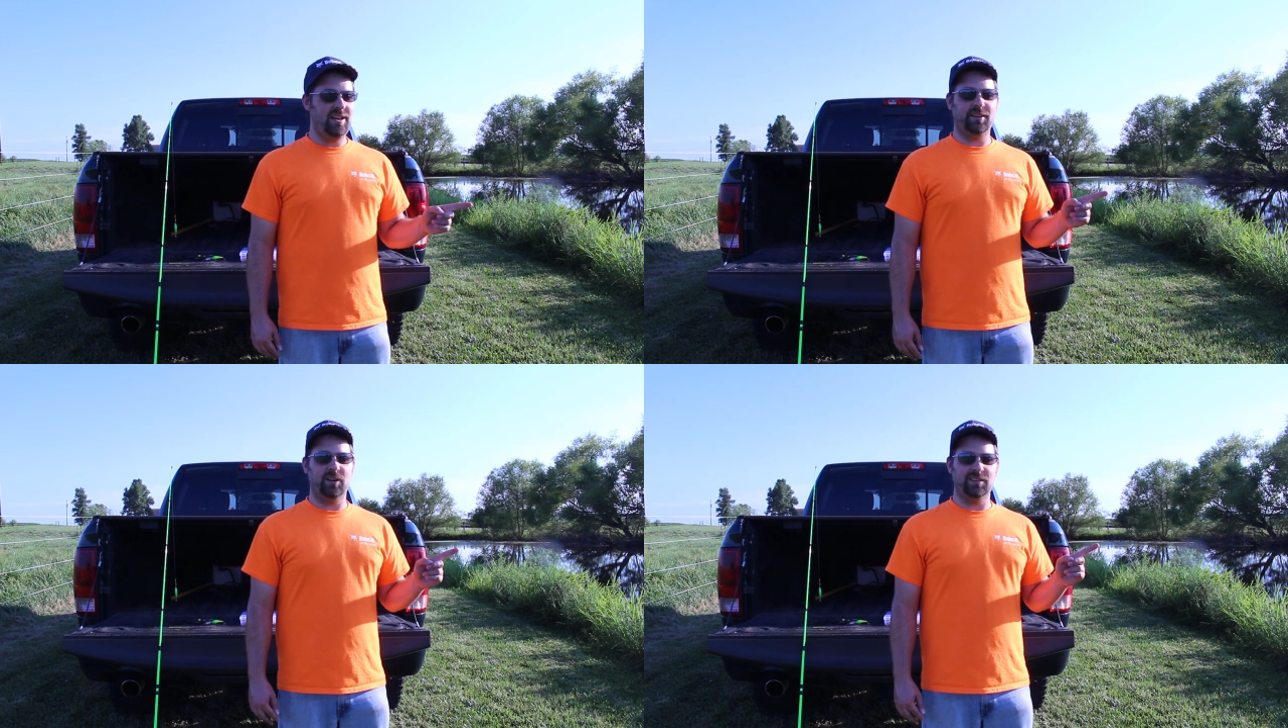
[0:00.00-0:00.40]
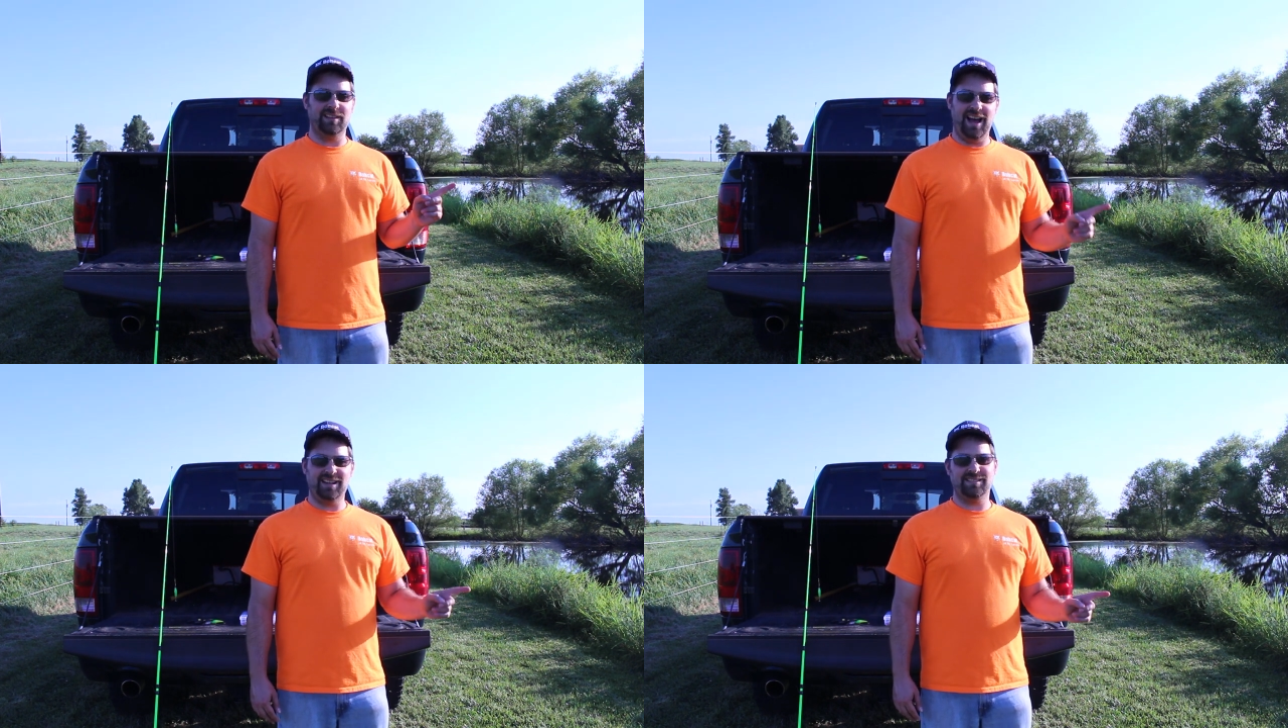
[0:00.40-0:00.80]
there are
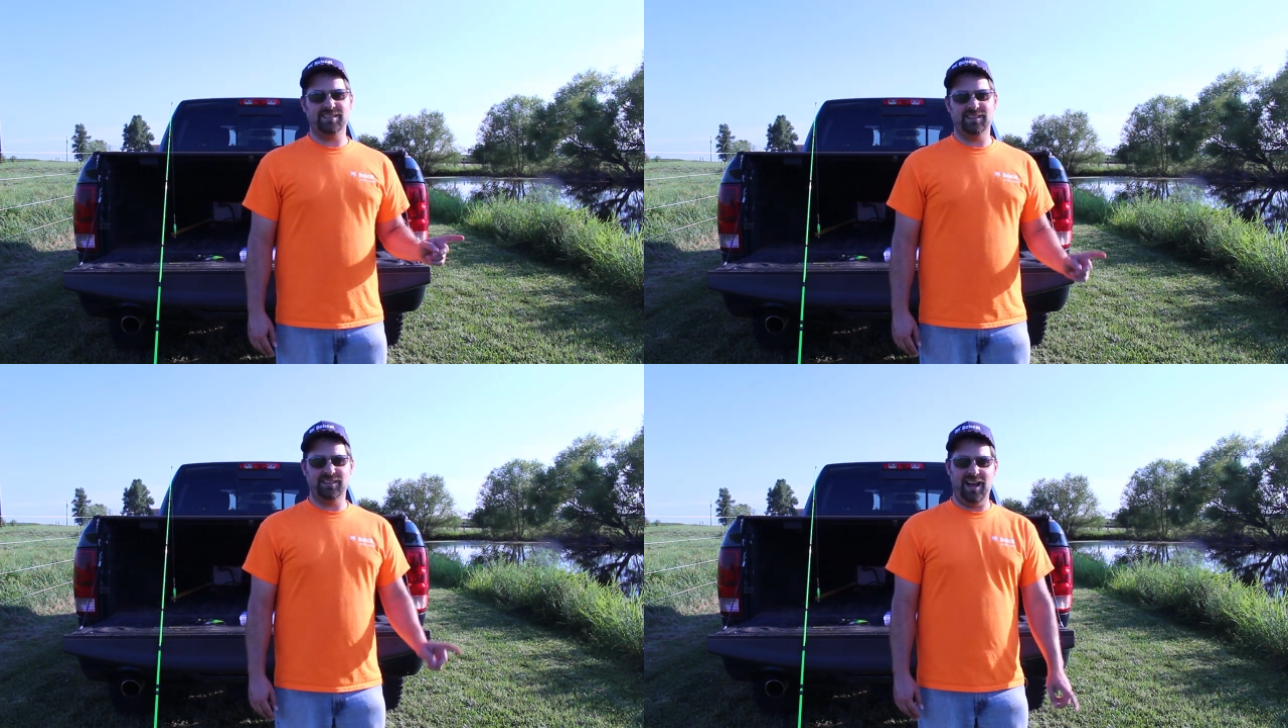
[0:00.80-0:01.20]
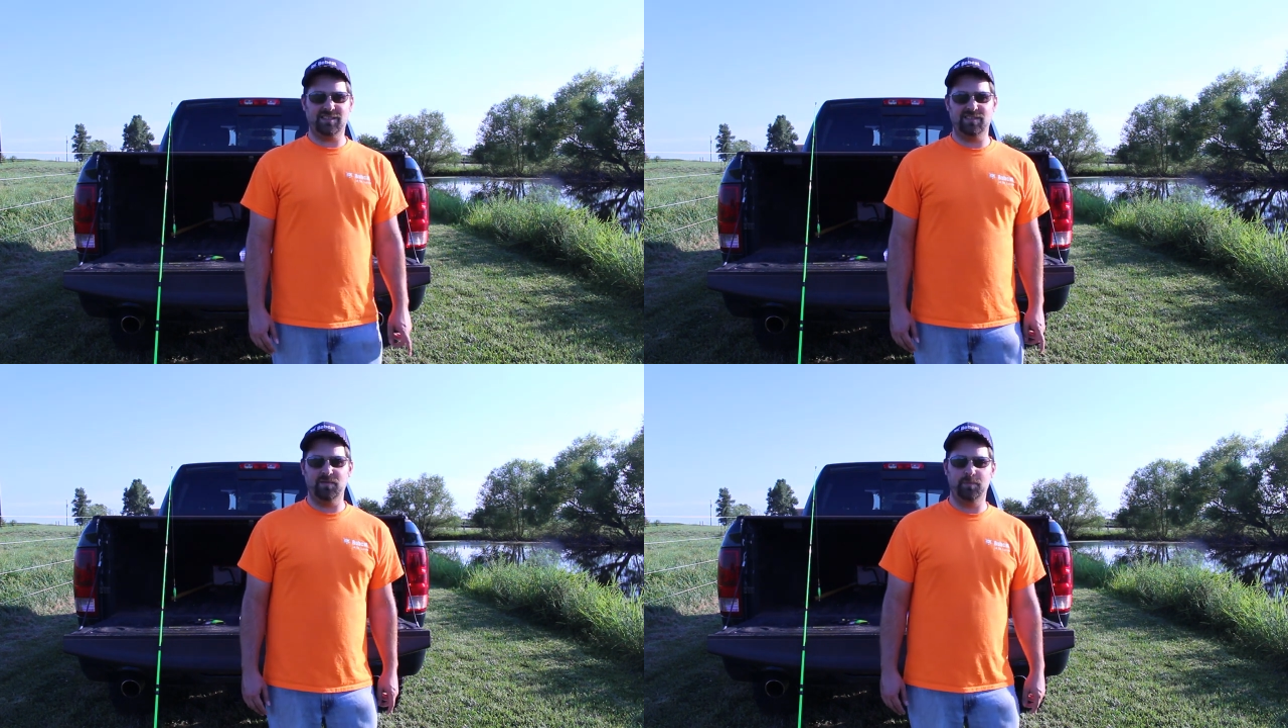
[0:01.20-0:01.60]
lots and
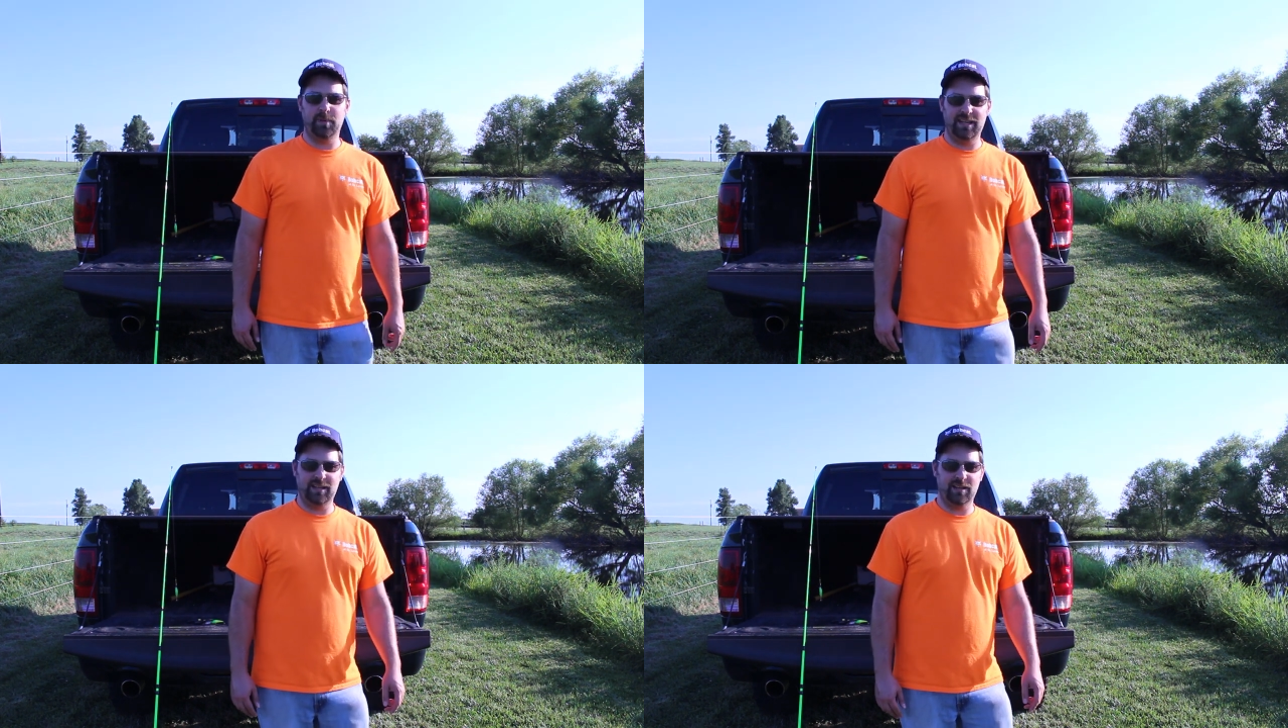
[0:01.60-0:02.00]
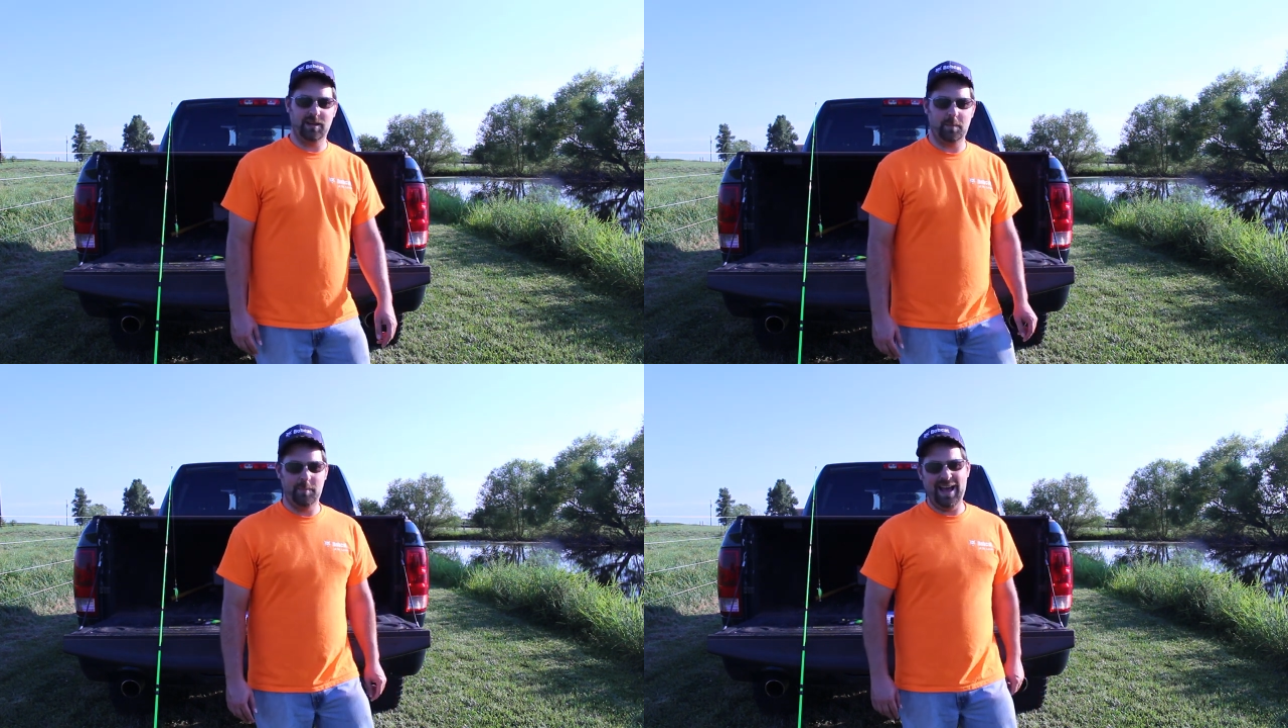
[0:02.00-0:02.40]
lots of big
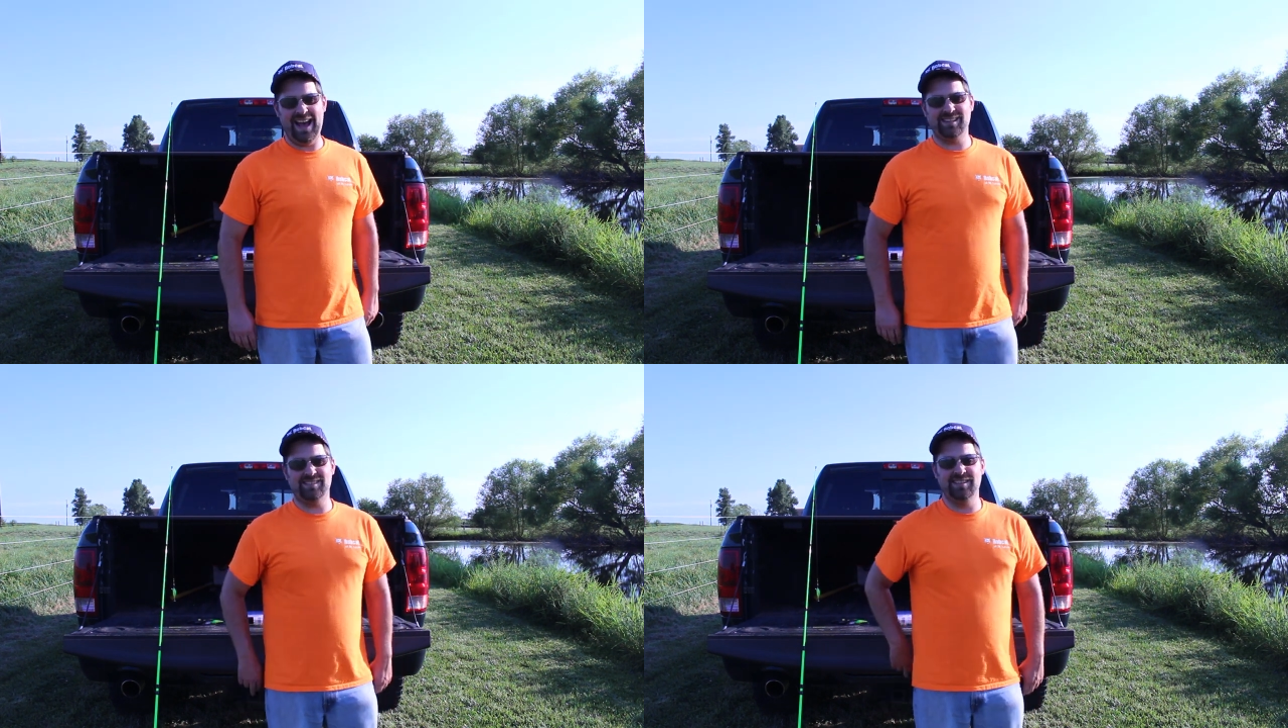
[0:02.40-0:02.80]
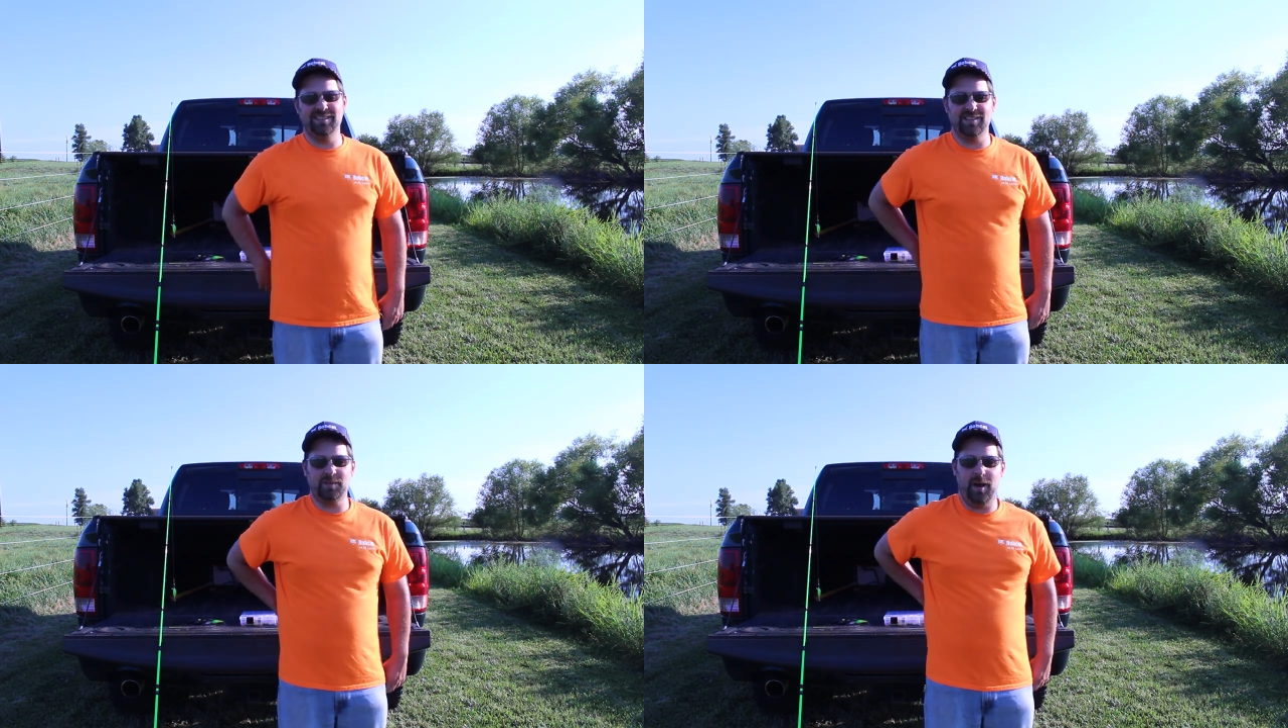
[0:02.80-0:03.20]
bass in
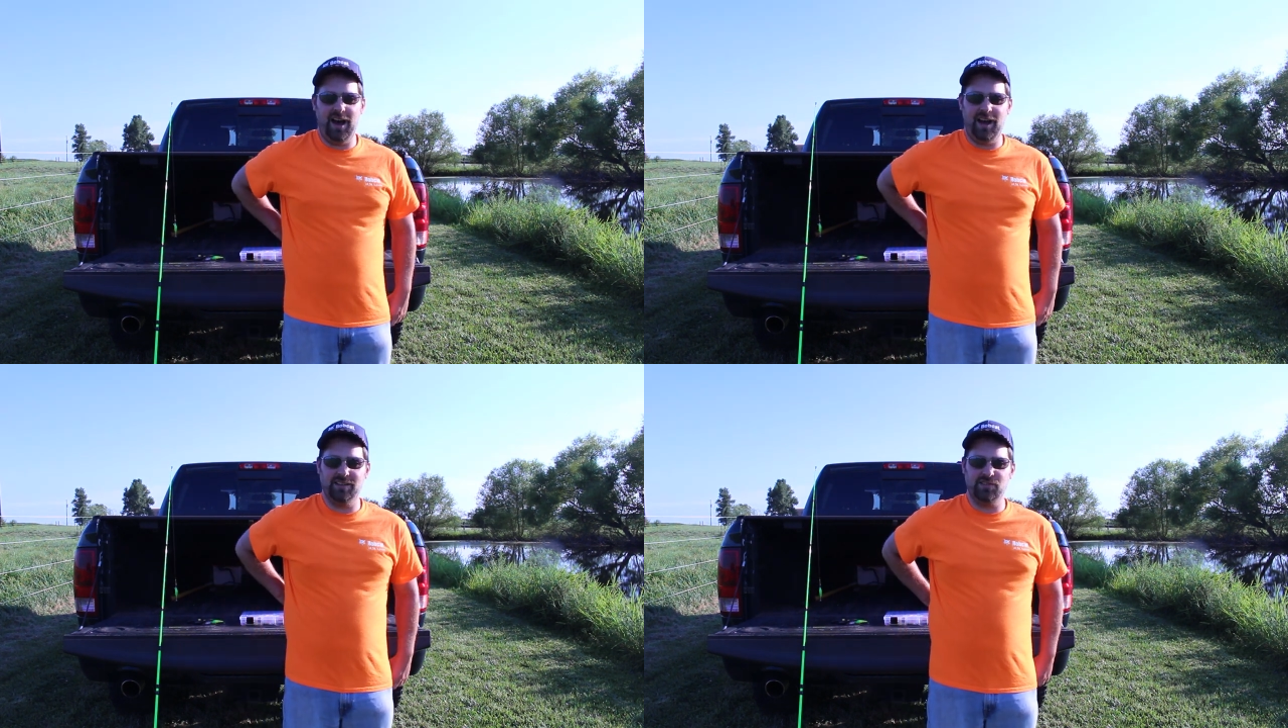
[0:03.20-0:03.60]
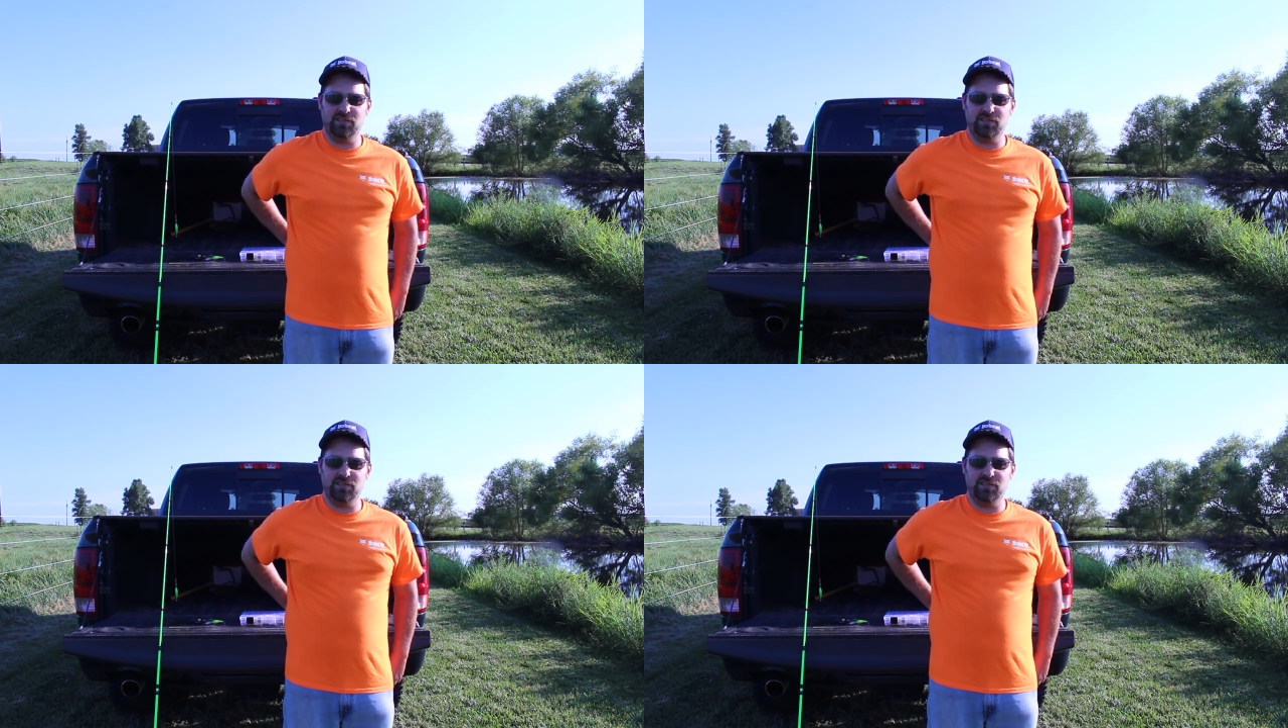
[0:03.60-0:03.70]
this pond.